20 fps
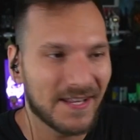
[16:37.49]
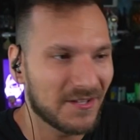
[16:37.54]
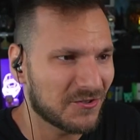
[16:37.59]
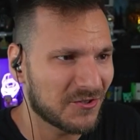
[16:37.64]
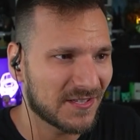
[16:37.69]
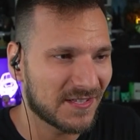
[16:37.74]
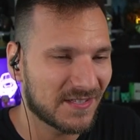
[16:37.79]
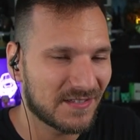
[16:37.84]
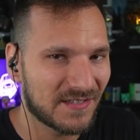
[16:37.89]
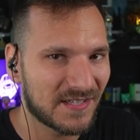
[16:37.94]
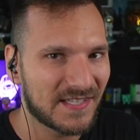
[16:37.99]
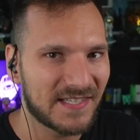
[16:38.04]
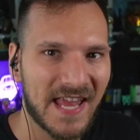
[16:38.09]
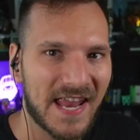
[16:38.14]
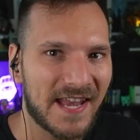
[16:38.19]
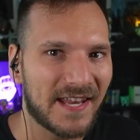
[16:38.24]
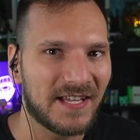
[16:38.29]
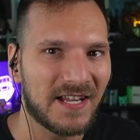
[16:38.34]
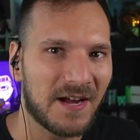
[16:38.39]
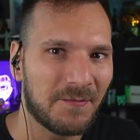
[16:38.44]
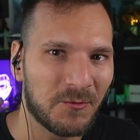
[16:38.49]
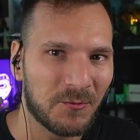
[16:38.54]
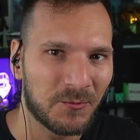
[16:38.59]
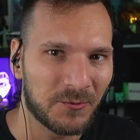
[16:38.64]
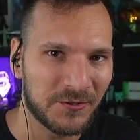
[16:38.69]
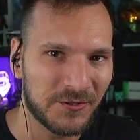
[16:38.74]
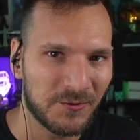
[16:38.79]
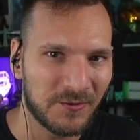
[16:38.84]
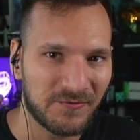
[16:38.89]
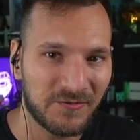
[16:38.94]
It's just setting up what
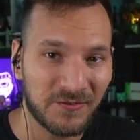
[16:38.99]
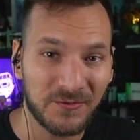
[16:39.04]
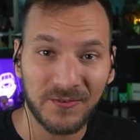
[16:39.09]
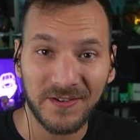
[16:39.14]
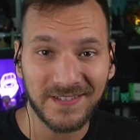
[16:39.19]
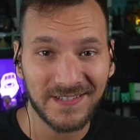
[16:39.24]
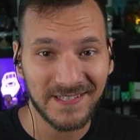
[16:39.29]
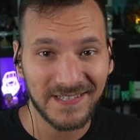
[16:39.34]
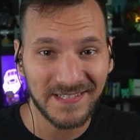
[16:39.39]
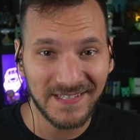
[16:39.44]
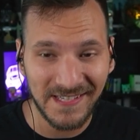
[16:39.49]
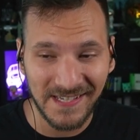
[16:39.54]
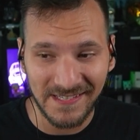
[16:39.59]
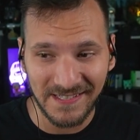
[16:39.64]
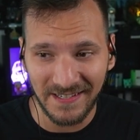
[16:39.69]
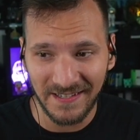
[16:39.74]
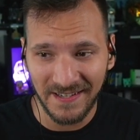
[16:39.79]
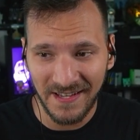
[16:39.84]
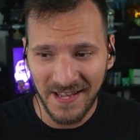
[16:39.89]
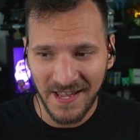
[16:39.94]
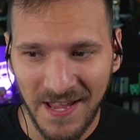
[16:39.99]
we're doing for the rest of the season,